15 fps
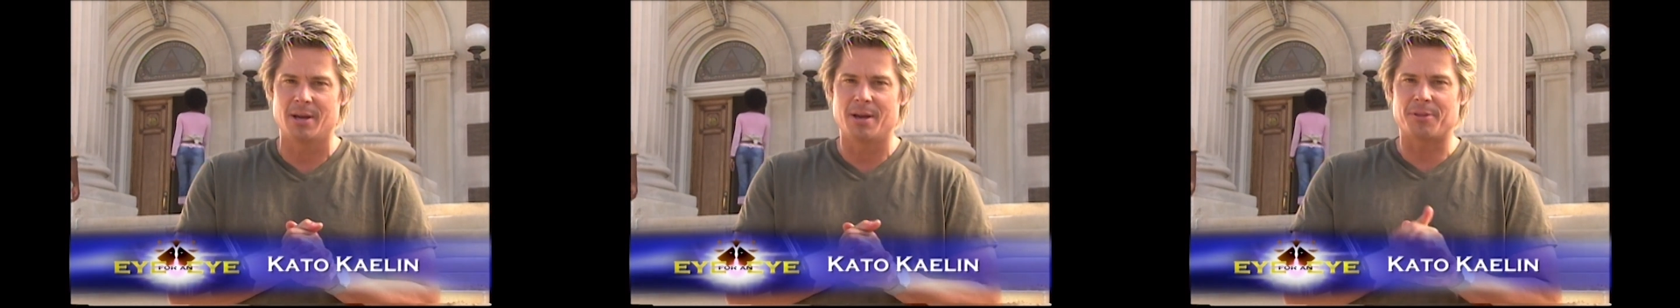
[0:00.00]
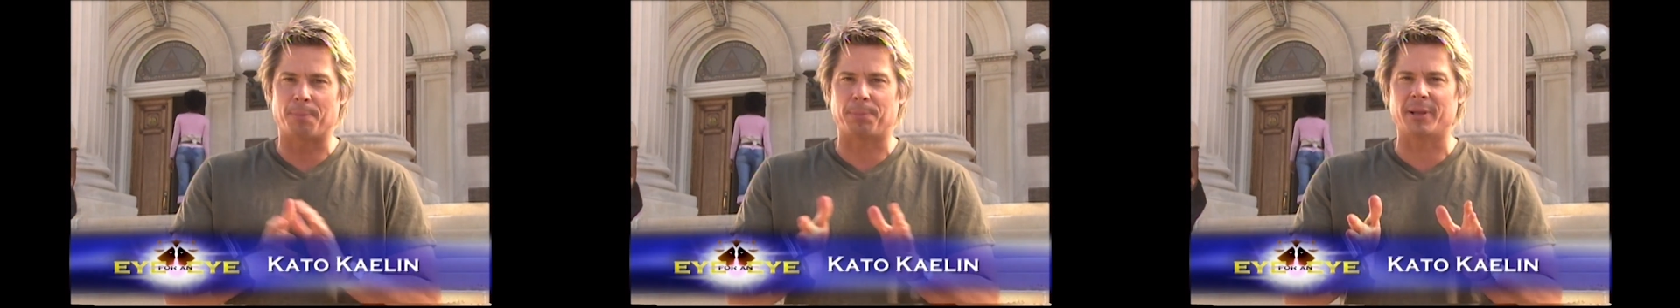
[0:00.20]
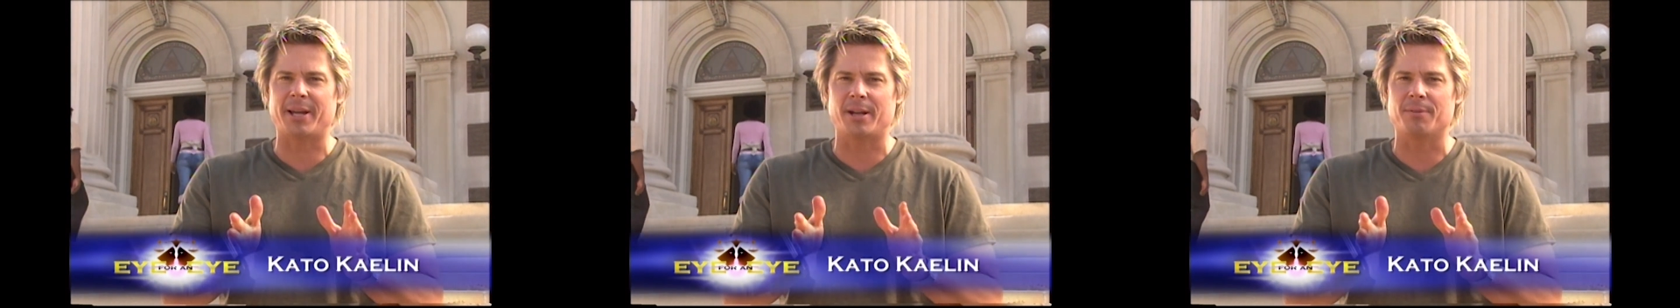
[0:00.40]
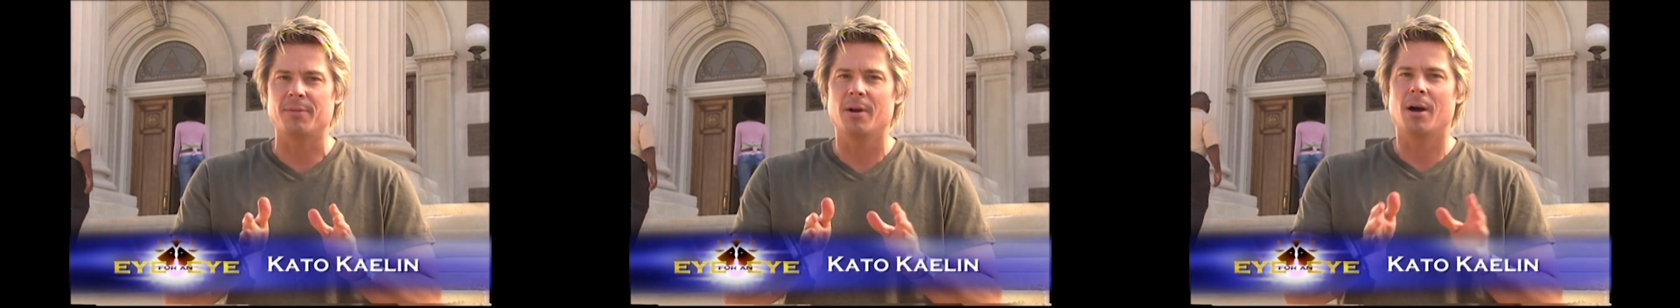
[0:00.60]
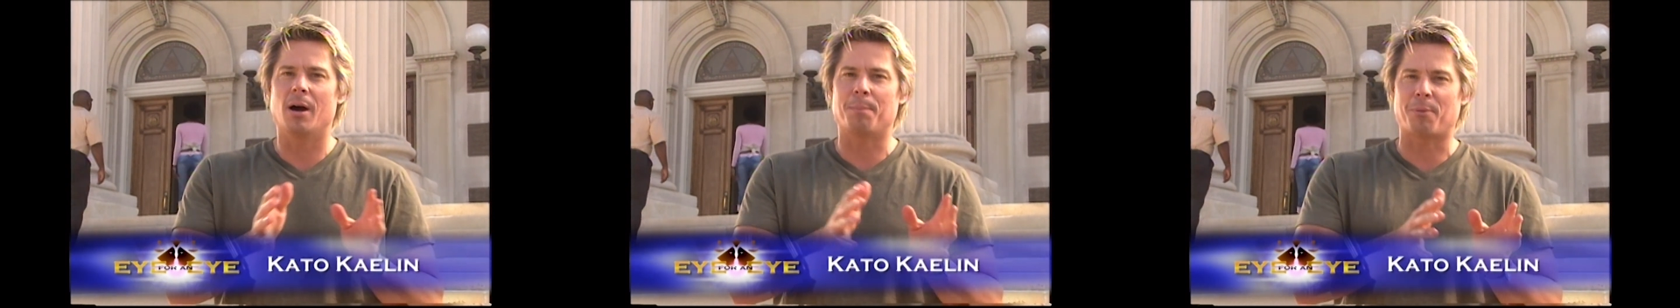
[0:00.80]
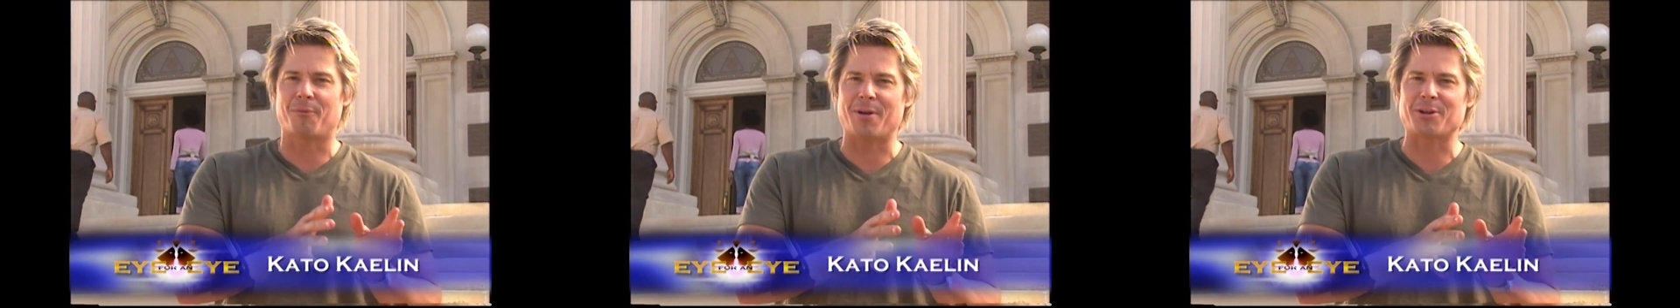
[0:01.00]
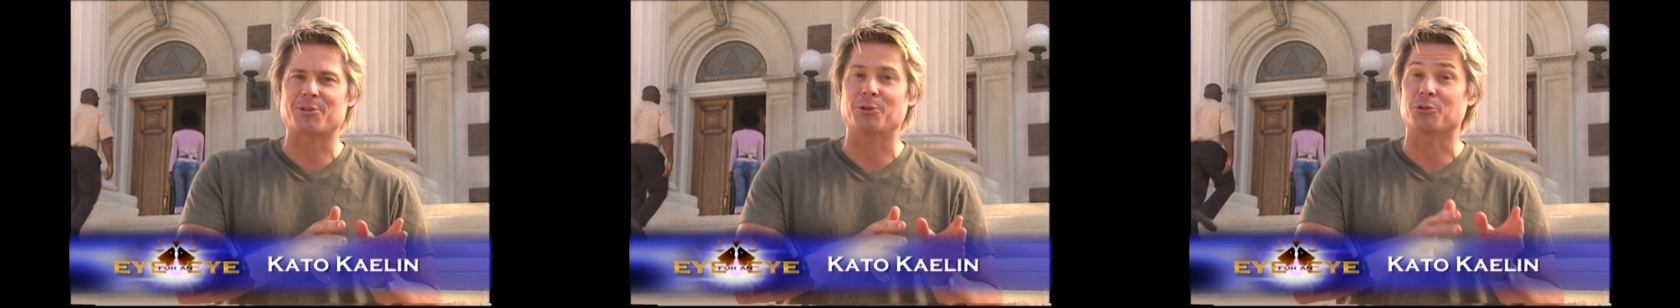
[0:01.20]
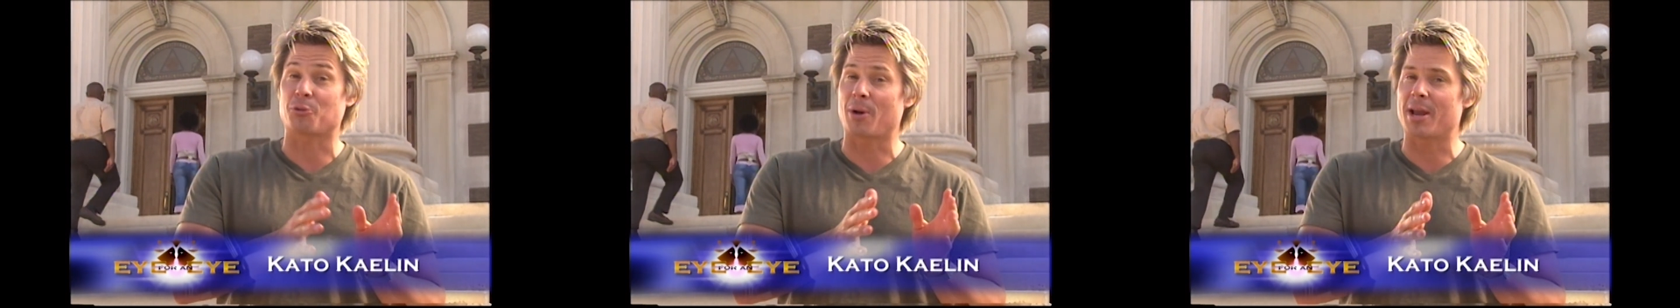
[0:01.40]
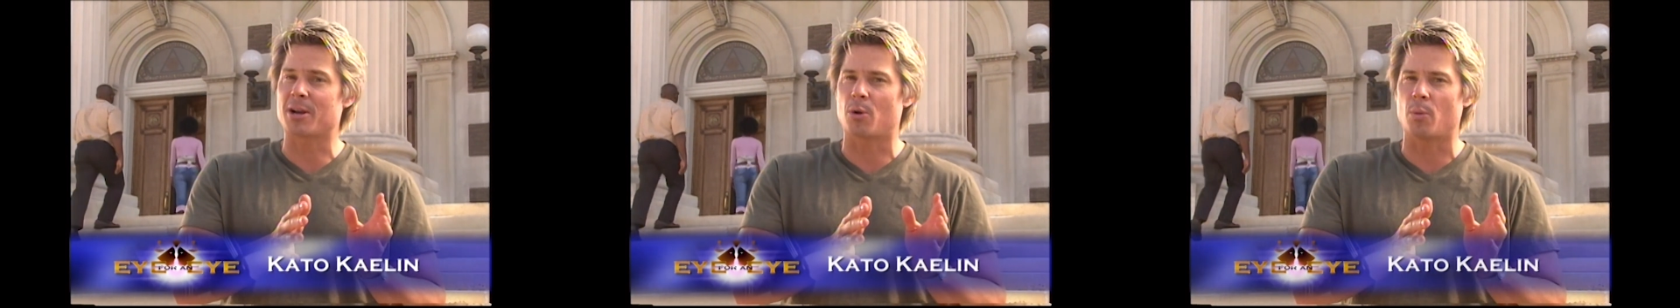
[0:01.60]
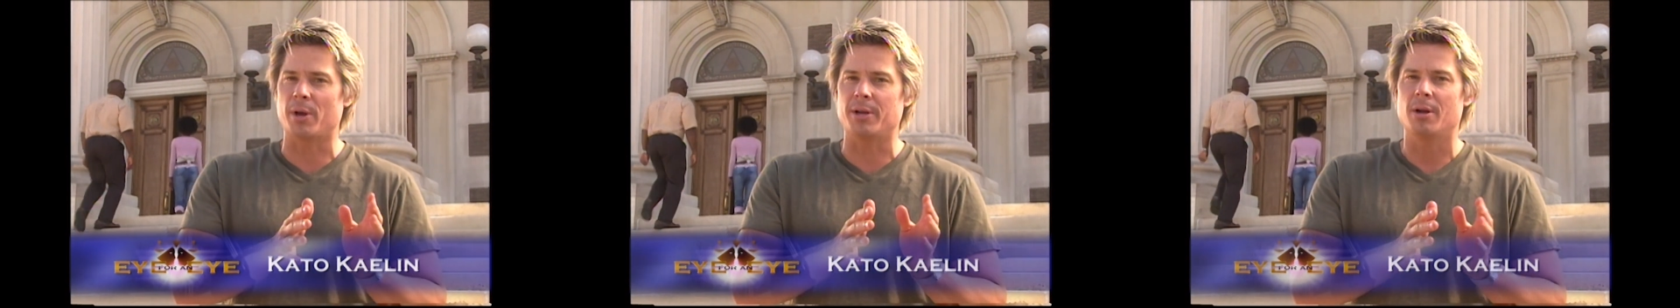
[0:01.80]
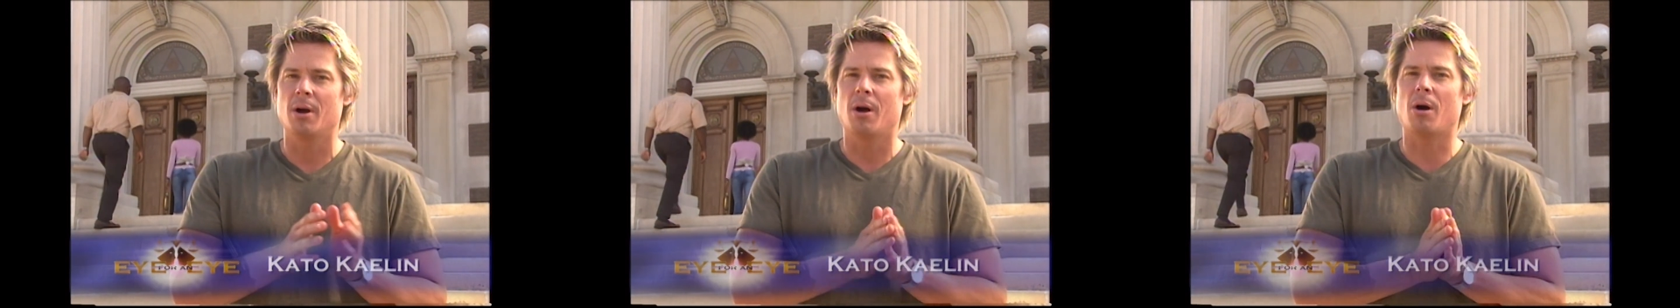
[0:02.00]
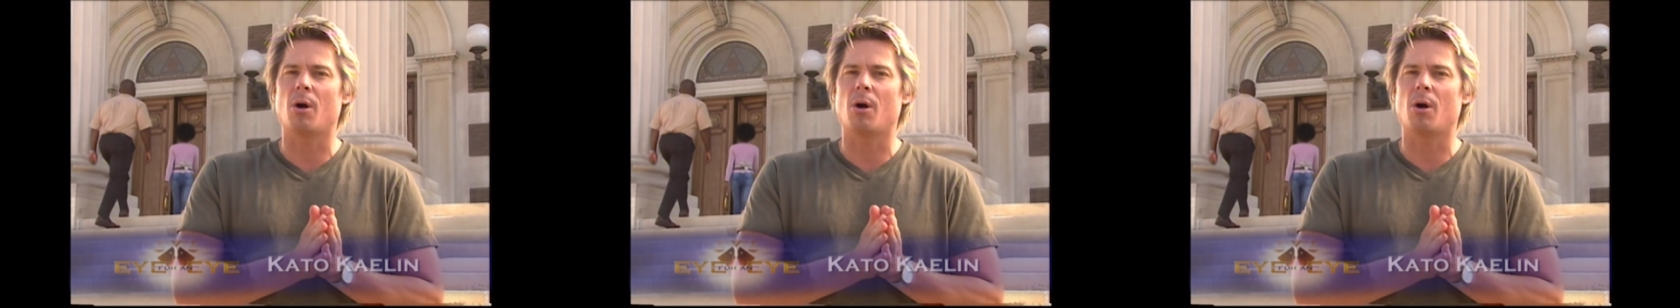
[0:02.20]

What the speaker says: The plaintiff, a professional drag queen,